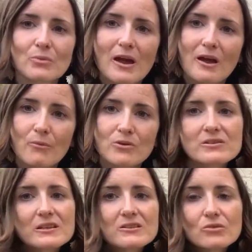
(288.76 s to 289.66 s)
where I
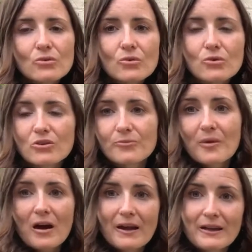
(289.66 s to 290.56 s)
wanted all of
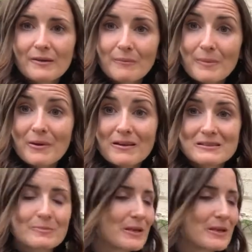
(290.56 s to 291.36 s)
my plants to